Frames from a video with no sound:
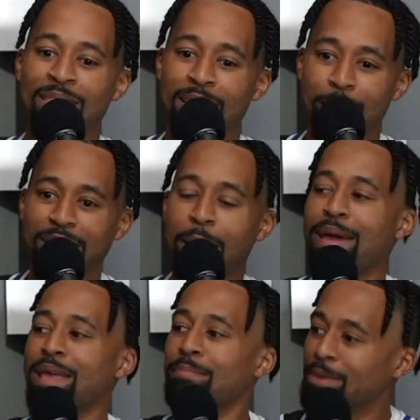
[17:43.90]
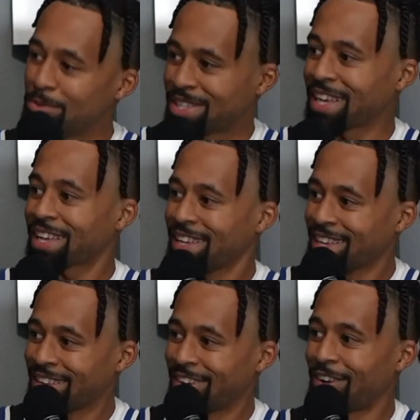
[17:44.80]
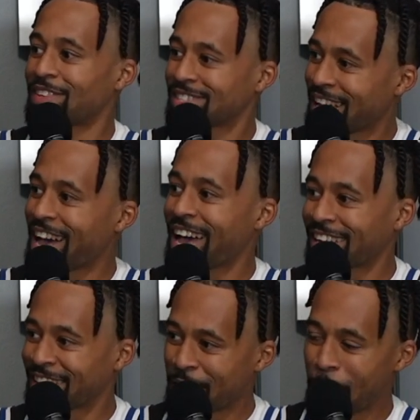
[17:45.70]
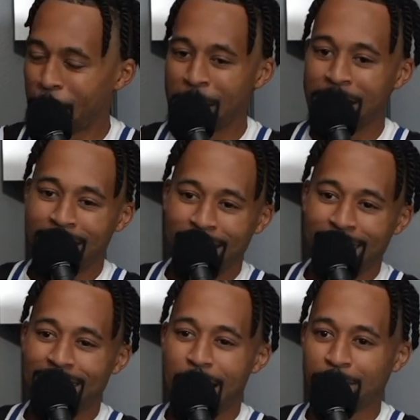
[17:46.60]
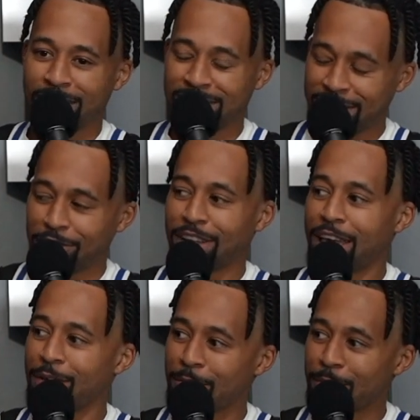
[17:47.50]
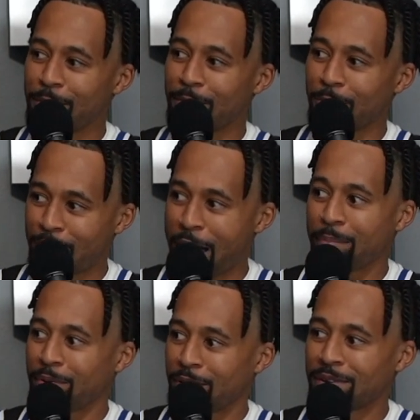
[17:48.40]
but I make music on the side, I'm considered a rapper.